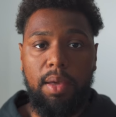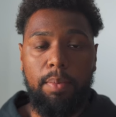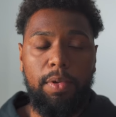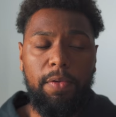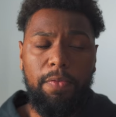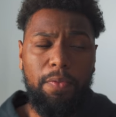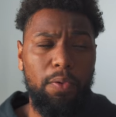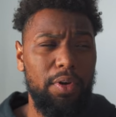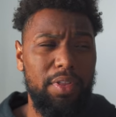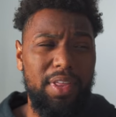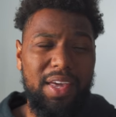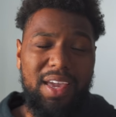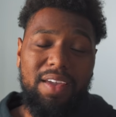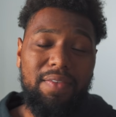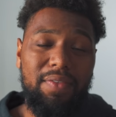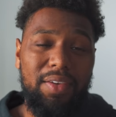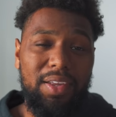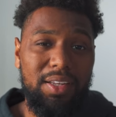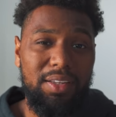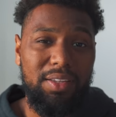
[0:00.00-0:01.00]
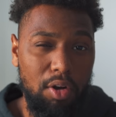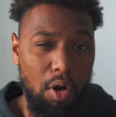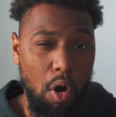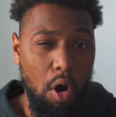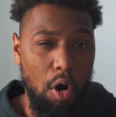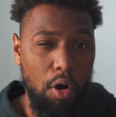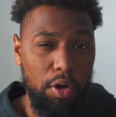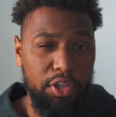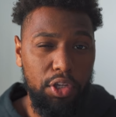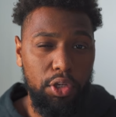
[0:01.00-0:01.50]
before they even
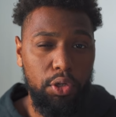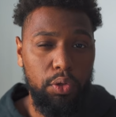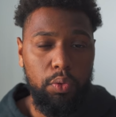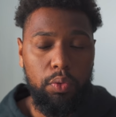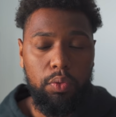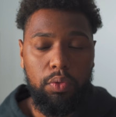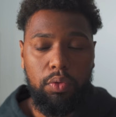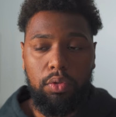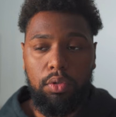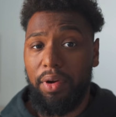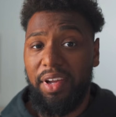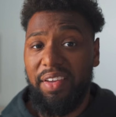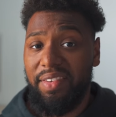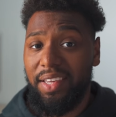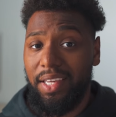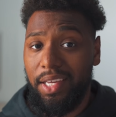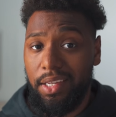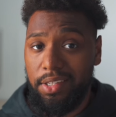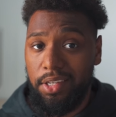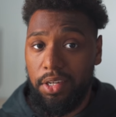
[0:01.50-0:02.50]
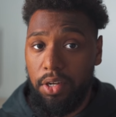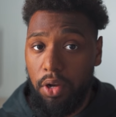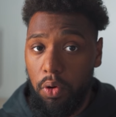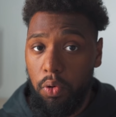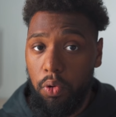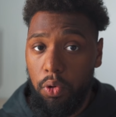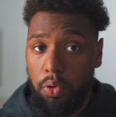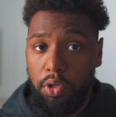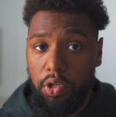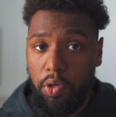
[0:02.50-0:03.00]
call you or even get to
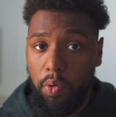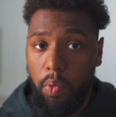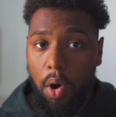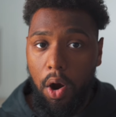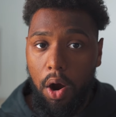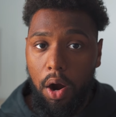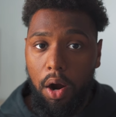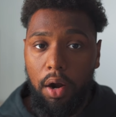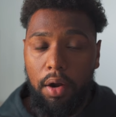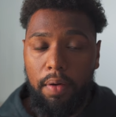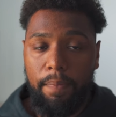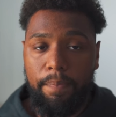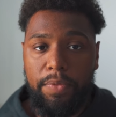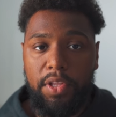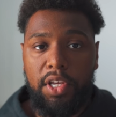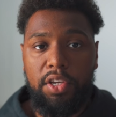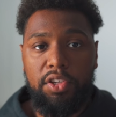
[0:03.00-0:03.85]
know who you are.